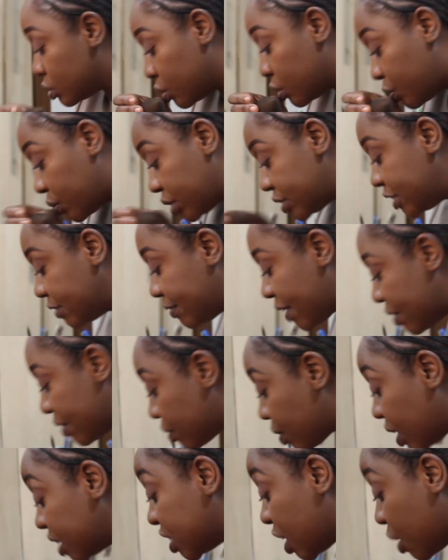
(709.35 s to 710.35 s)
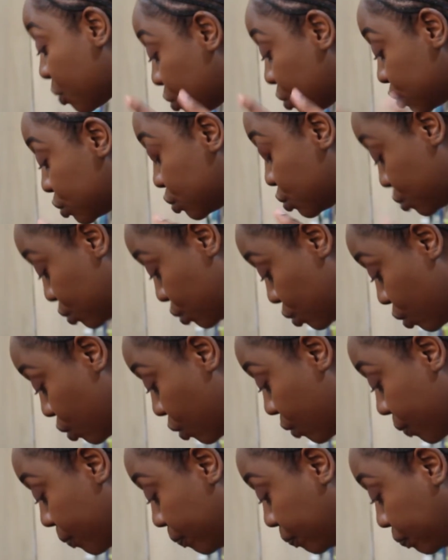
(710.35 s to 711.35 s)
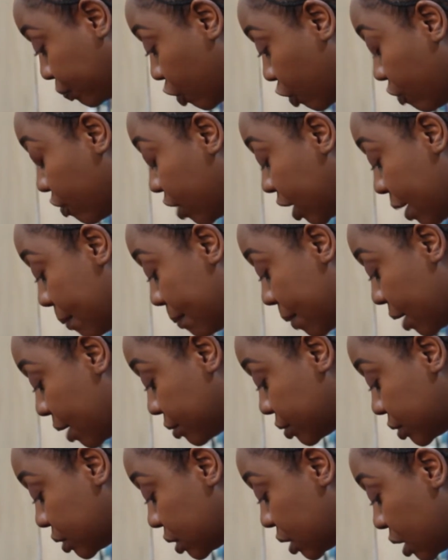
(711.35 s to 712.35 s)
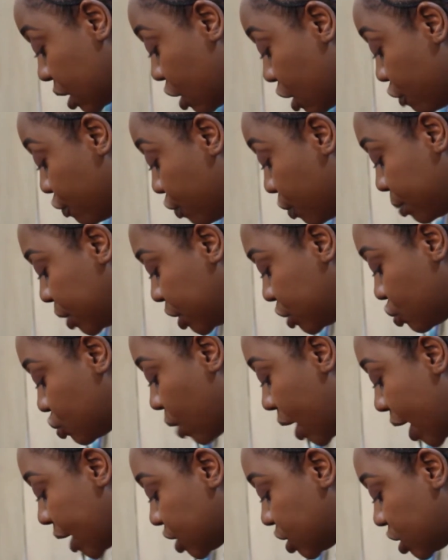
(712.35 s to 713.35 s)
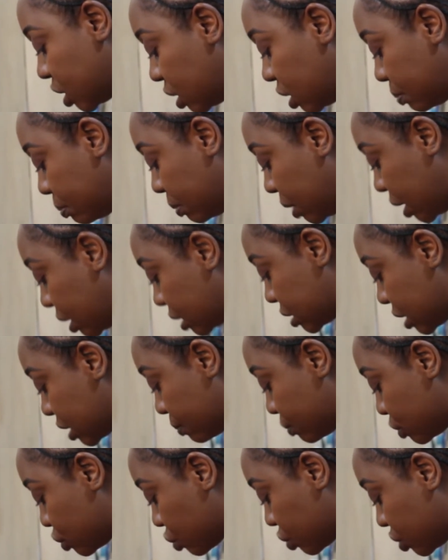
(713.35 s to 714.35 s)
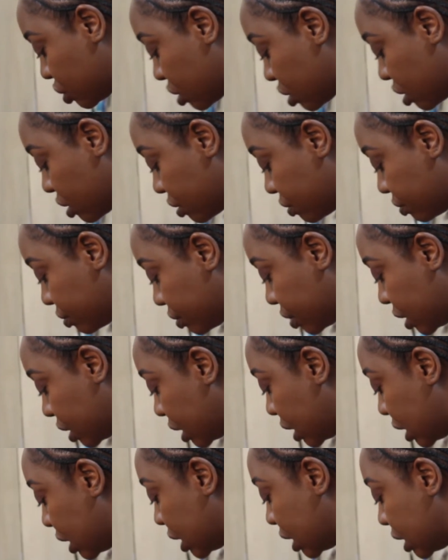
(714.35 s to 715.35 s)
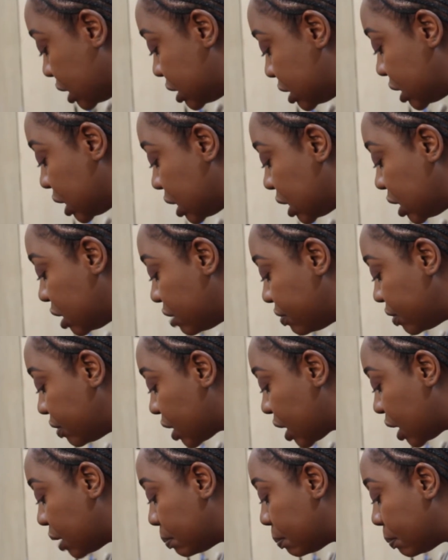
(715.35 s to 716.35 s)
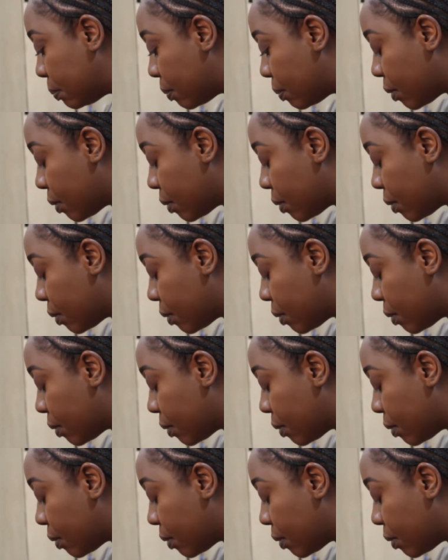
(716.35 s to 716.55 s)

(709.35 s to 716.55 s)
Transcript: So 45 kwacha was too low of an amount for me to actually make some sort of significant